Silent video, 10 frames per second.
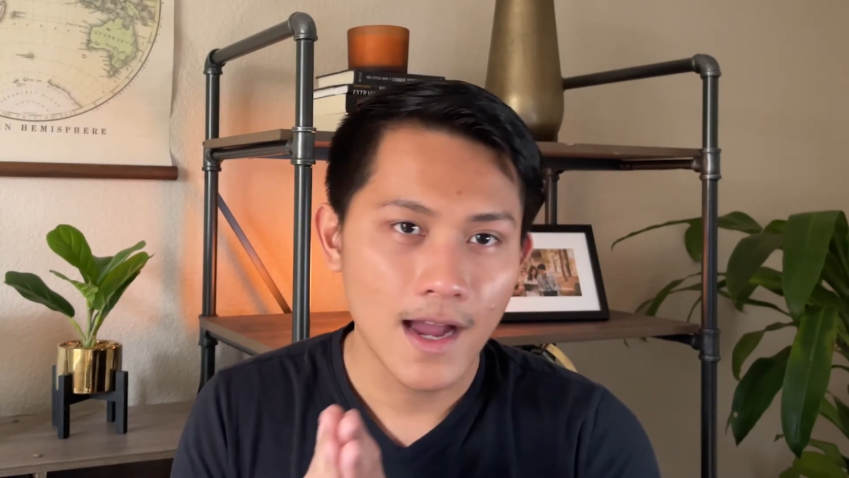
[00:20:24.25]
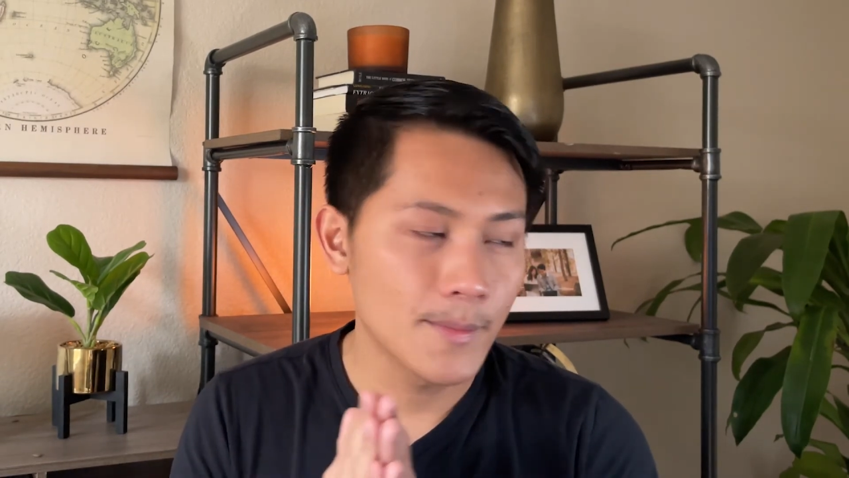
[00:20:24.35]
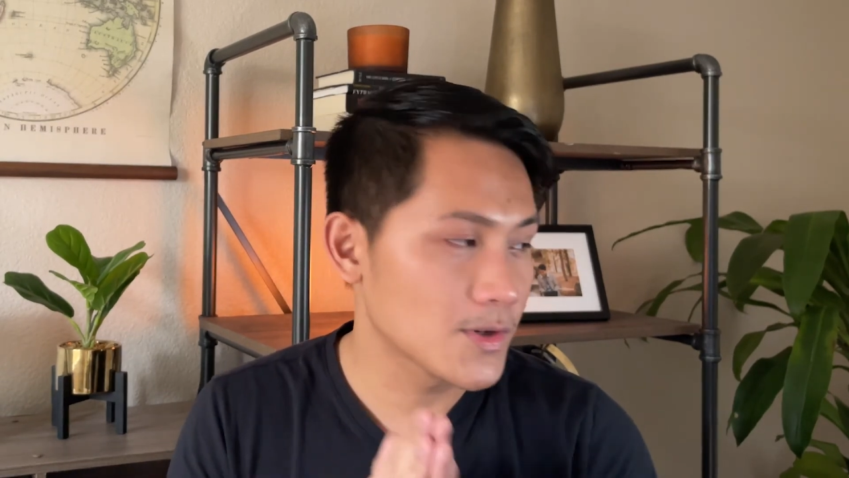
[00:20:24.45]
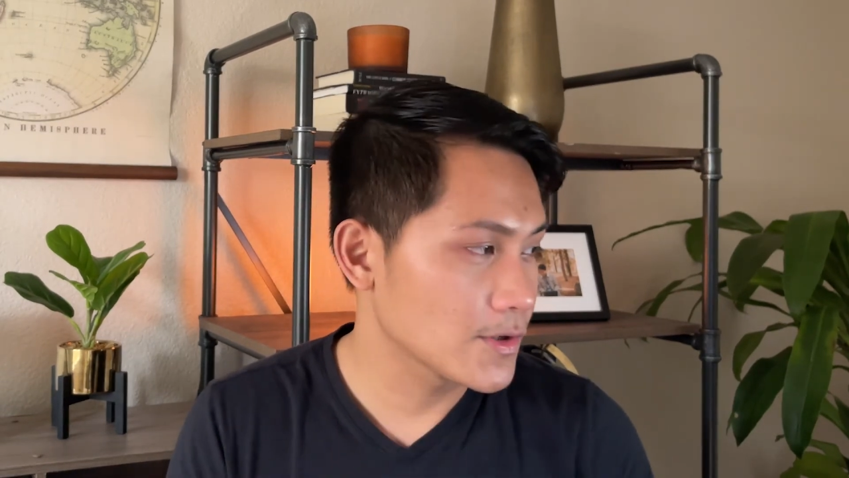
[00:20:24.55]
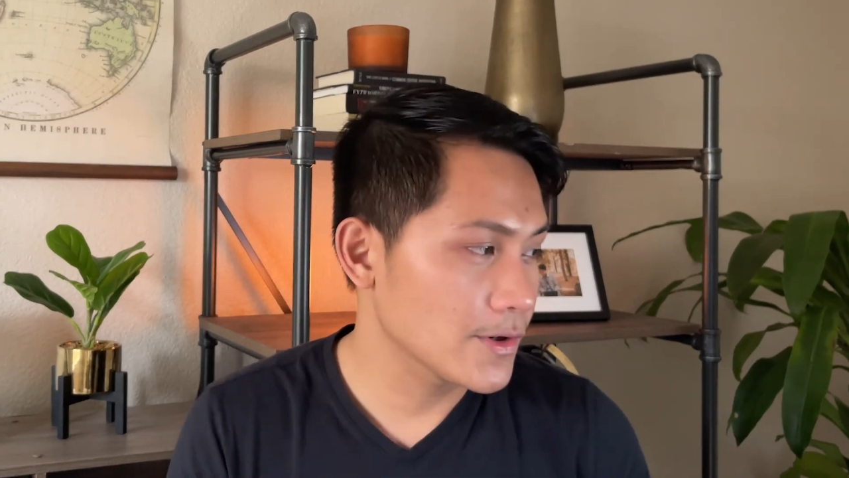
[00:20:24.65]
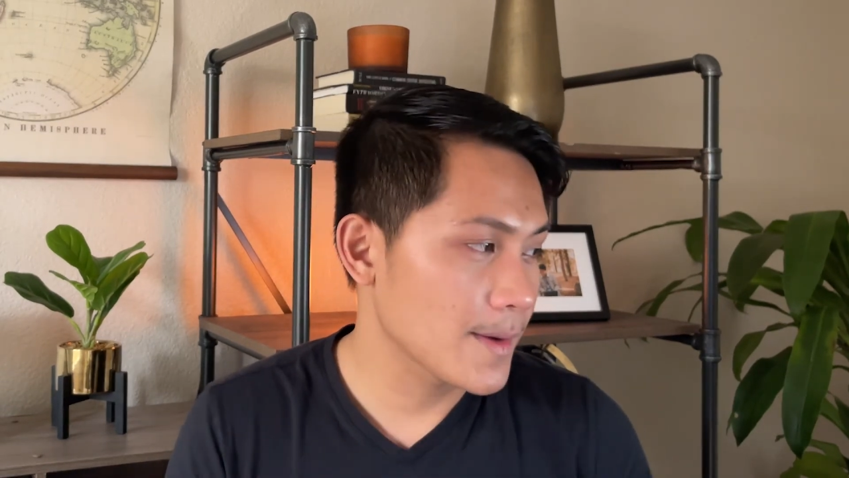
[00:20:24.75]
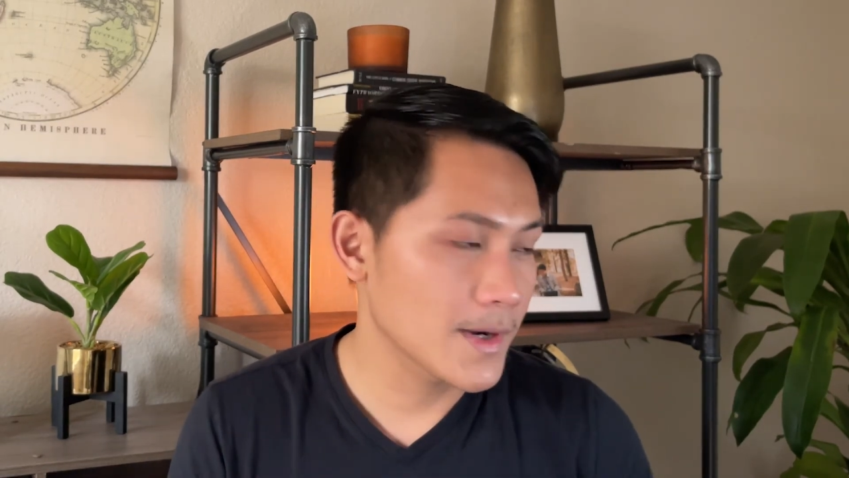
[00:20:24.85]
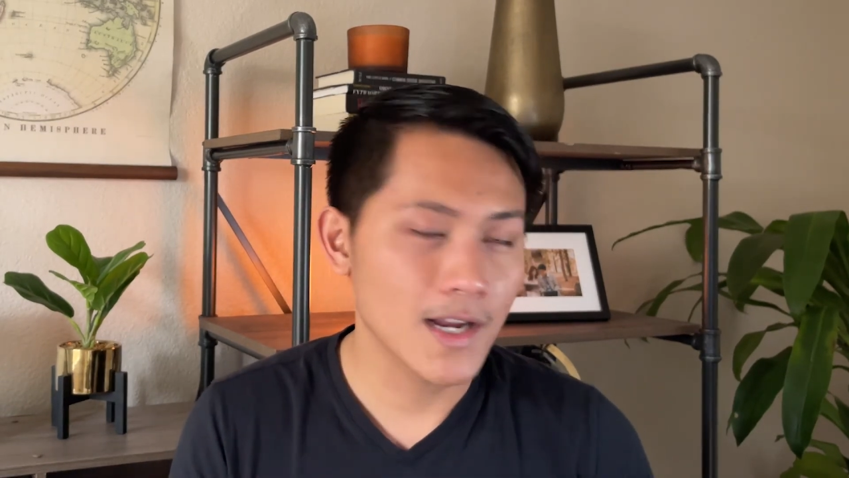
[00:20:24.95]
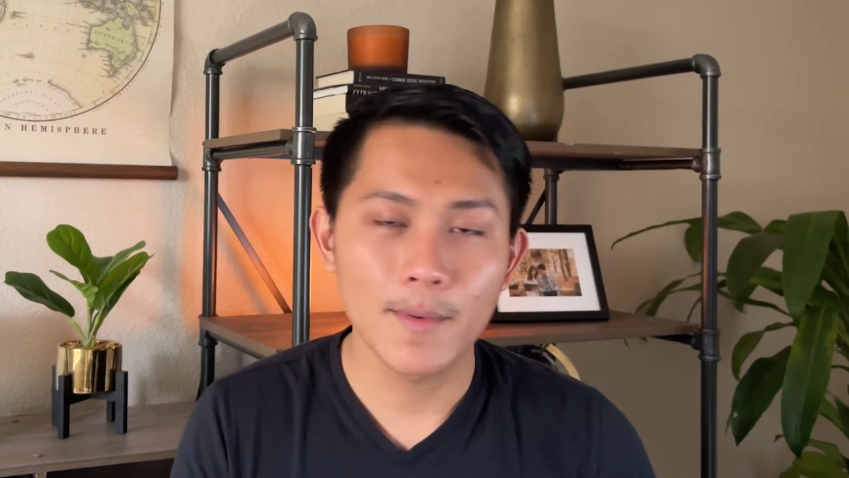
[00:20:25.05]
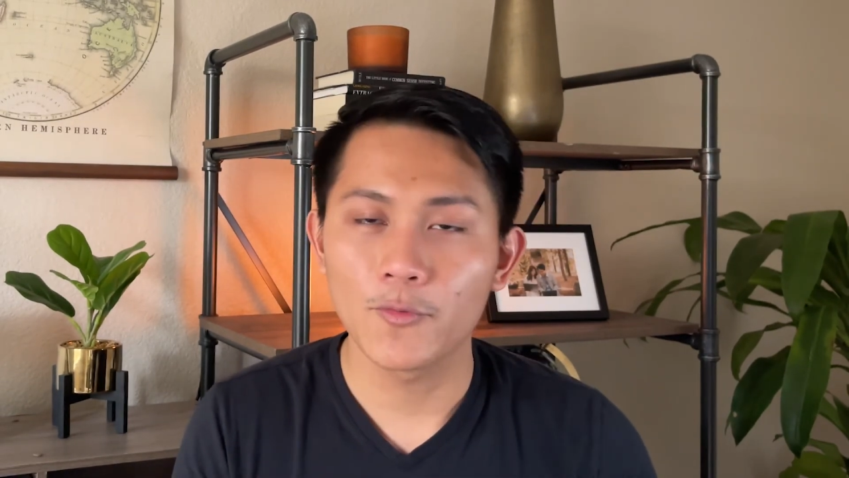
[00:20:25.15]
I'm sure I'm
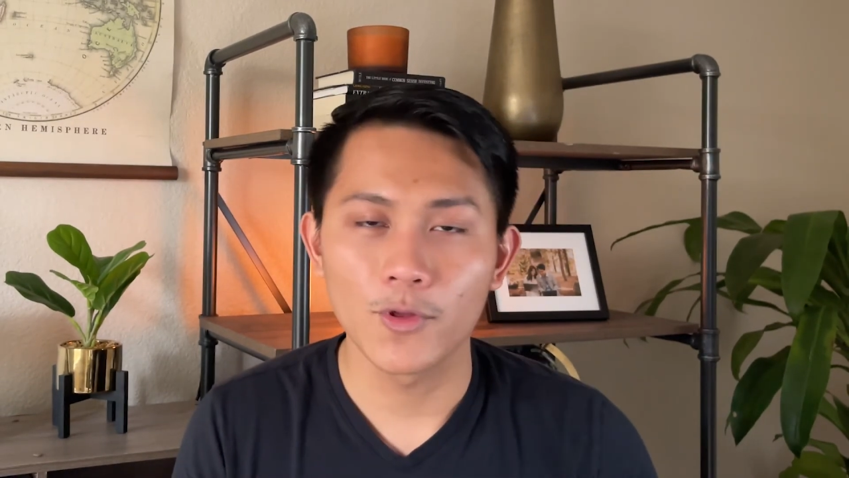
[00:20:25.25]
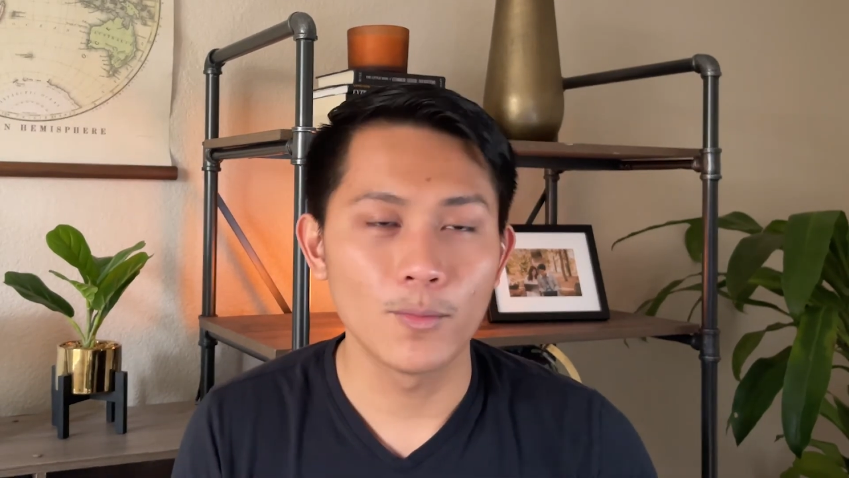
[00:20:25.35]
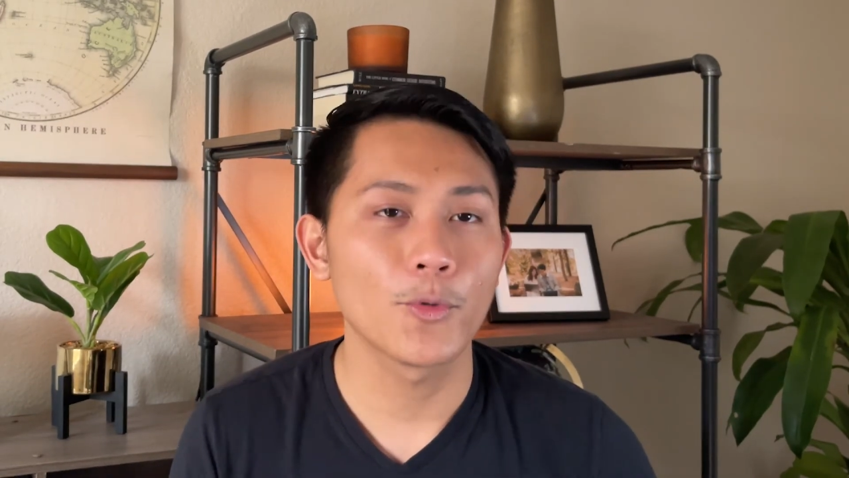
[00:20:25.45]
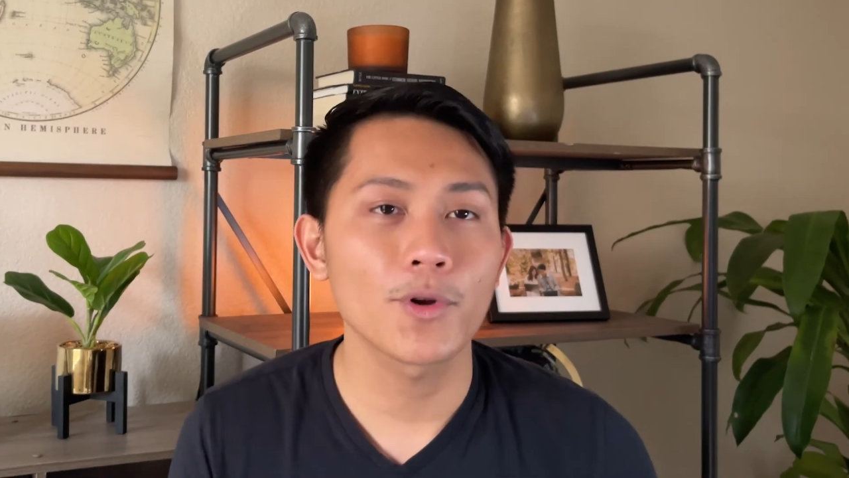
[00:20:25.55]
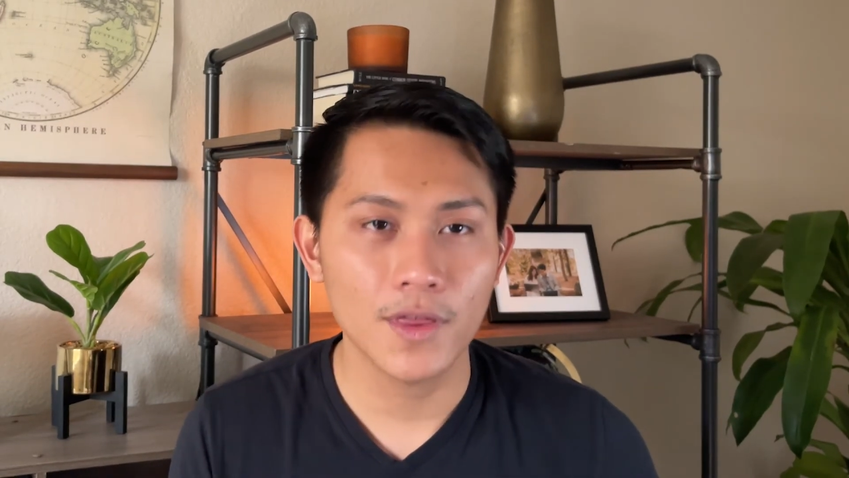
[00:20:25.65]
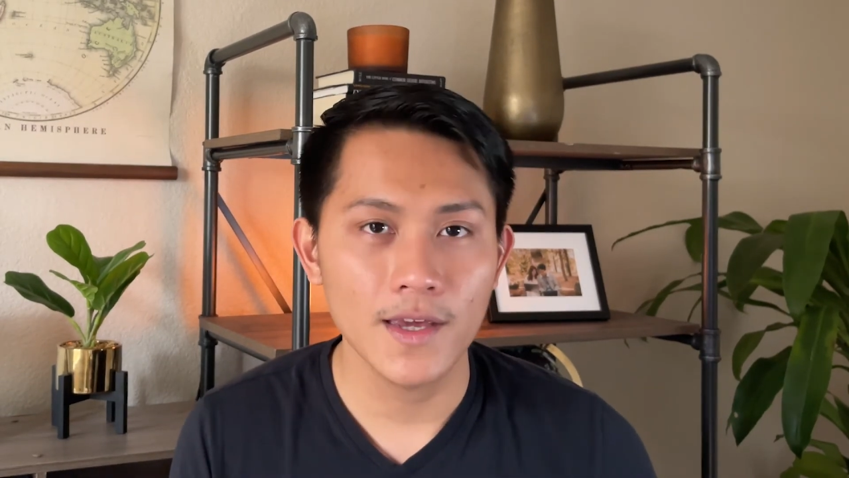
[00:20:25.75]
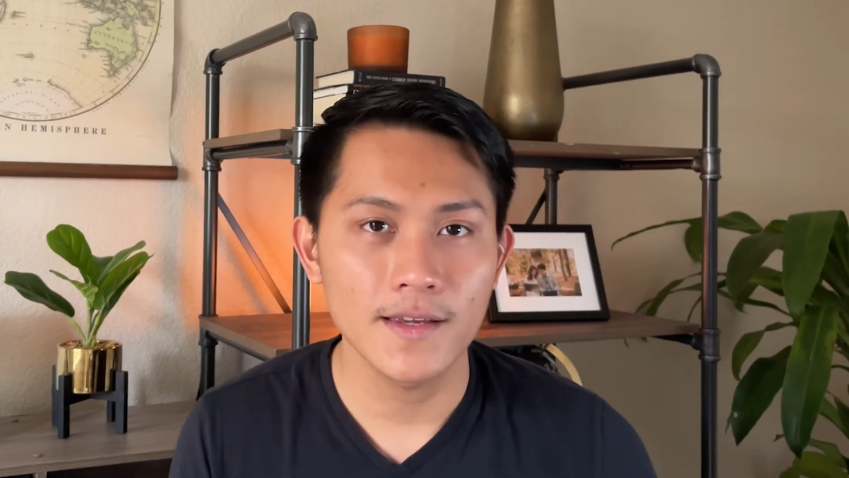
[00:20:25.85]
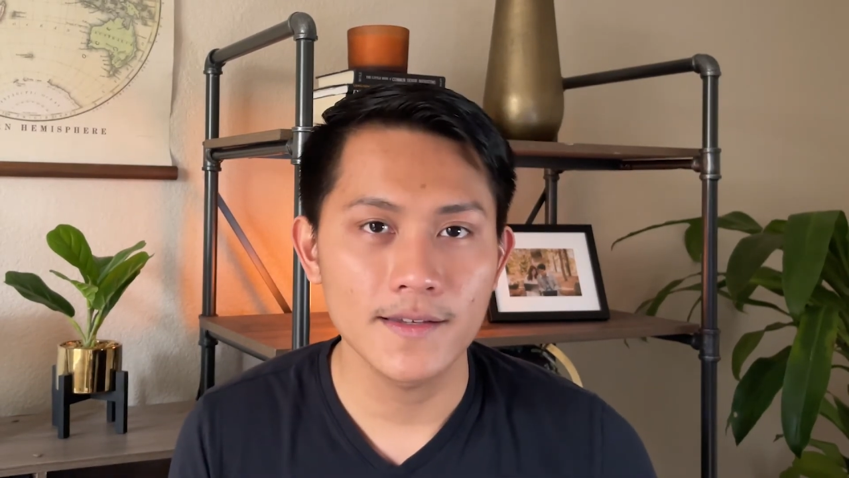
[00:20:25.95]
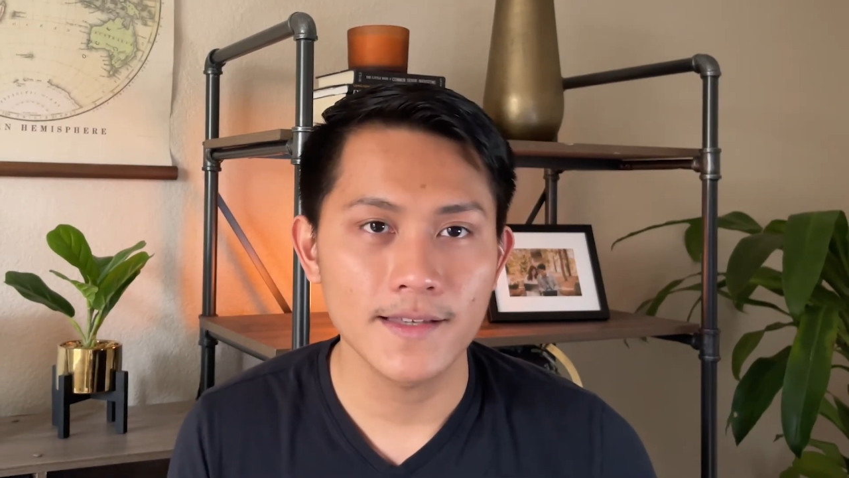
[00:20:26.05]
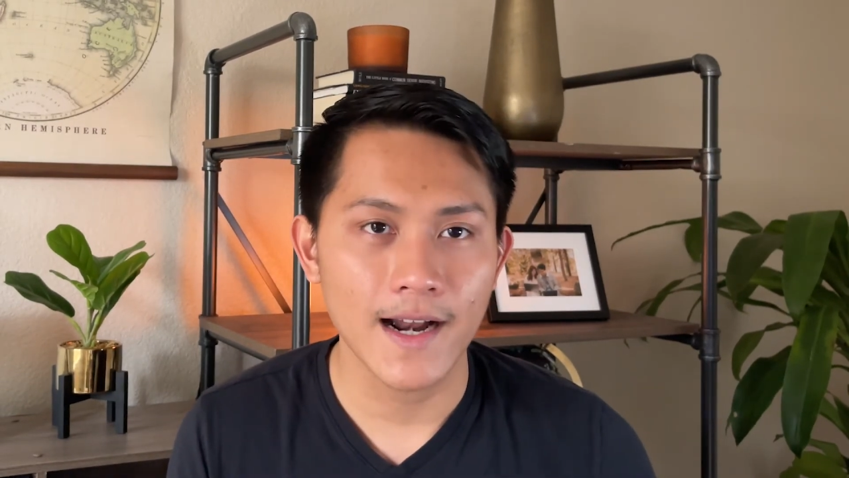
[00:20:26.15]
going to come up with more things